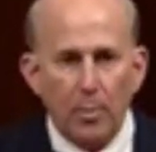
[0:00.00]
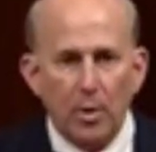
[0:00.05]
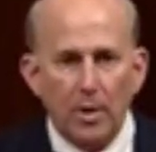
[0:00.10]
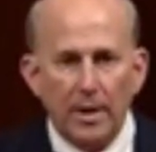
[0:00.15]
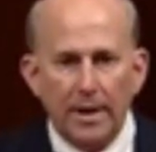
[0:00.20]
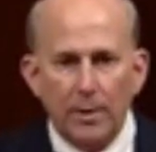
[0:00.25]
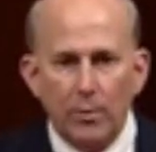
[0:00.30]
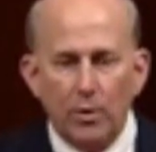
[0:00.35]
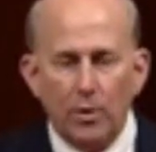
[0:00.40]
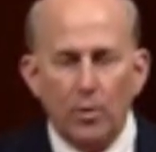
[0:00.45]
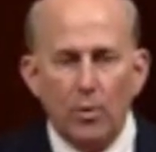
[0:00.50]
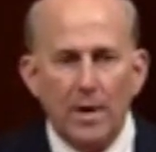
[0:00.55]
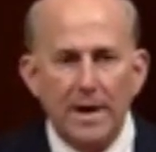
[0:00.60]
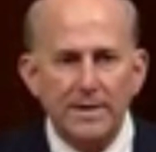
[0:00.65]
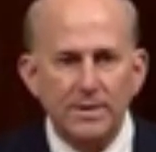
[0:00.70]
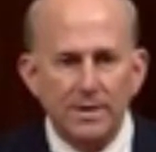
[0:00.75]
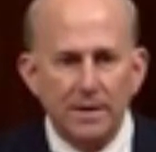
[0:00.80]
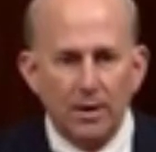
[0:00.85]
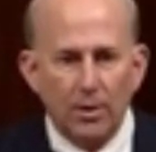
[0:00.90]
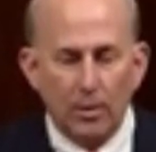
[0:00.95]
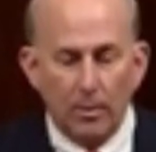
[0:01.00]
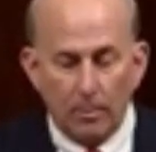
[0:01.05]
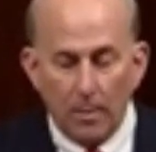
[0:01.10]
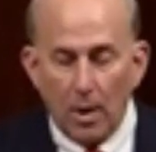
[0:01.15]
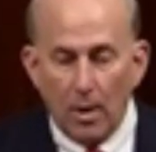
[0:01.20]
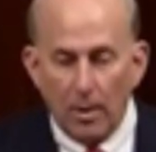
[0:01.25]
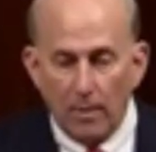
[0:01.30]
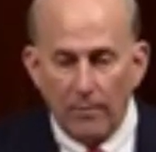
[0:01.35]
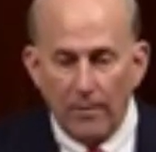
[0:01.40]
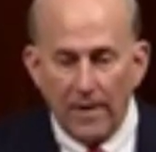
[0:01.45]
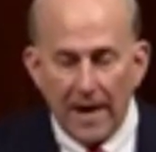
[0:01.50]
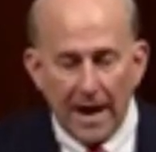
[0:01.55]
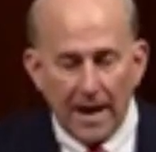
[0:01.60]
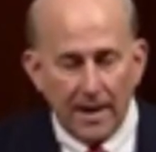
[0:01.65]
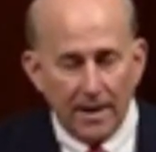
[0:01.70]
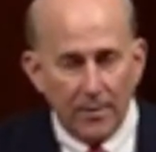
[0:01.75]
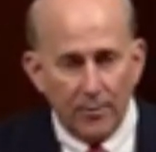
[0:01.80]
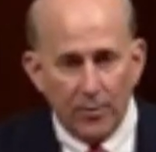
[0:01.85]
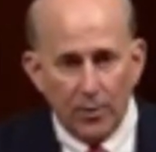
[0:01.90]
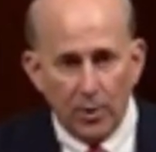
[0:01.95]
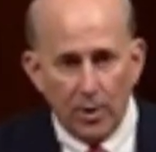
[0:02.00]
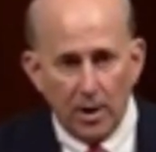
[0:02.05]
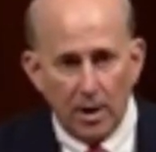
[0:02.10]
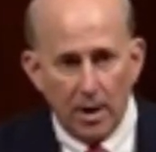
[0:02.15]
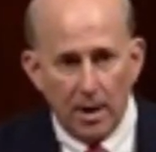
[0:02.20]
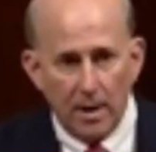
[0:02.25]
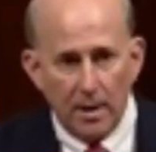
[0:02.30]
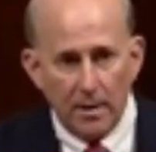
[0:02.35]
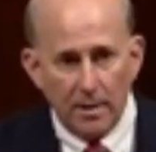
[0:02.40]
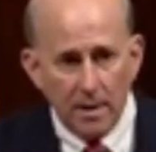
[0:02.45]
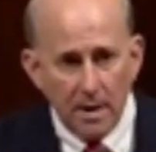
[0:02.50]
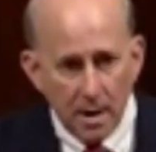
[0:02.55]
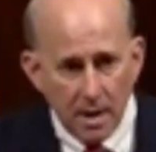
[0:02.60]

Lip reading: but it turns out there were mistakes because